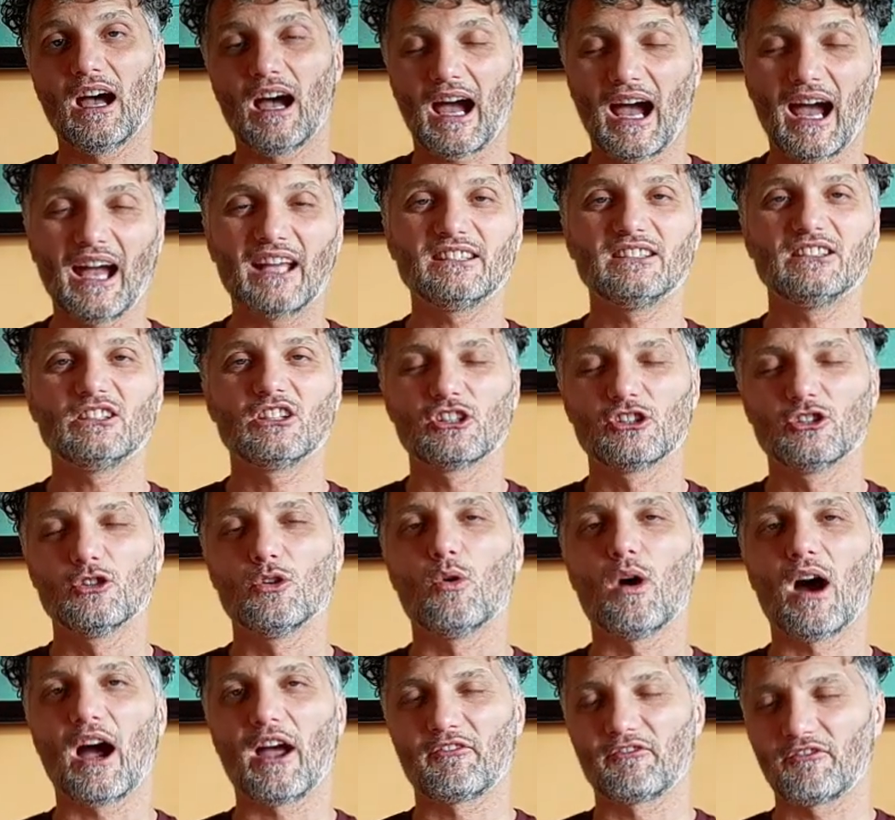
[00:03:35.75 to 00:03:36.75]
I didn't
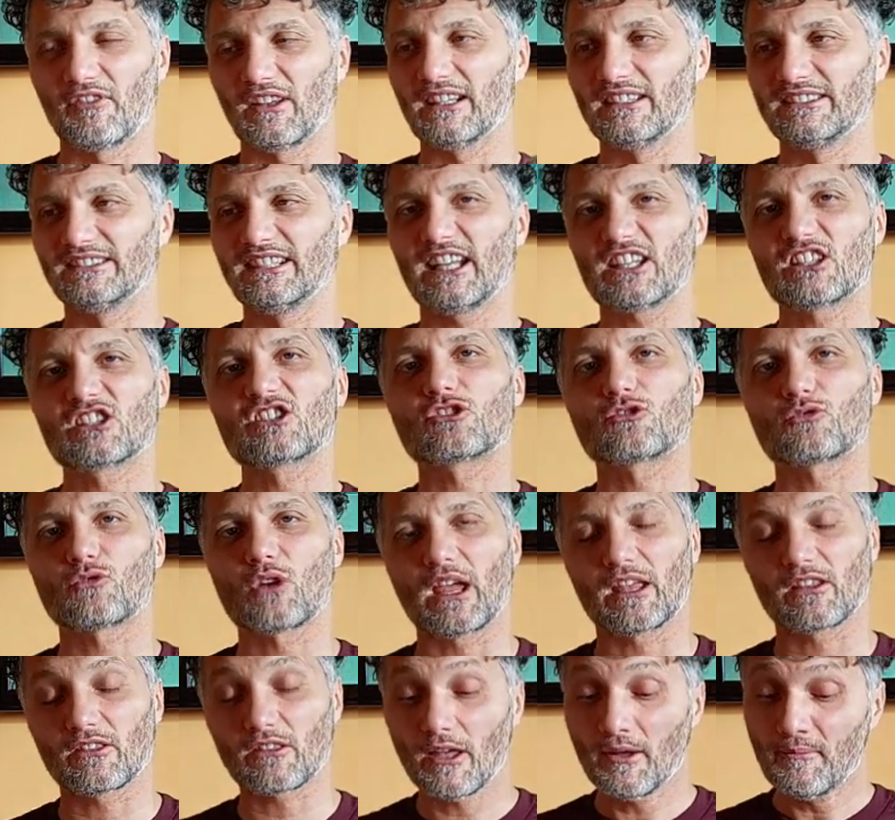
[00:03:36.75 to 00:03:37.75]
know I feel that
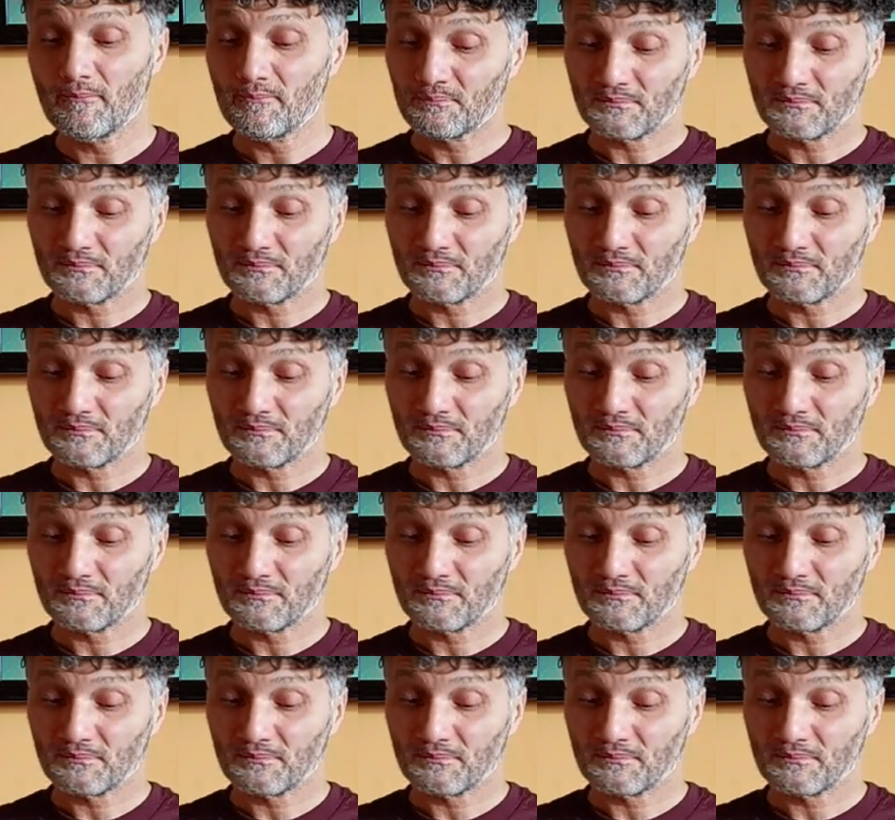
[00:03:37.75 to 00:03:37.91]
strength.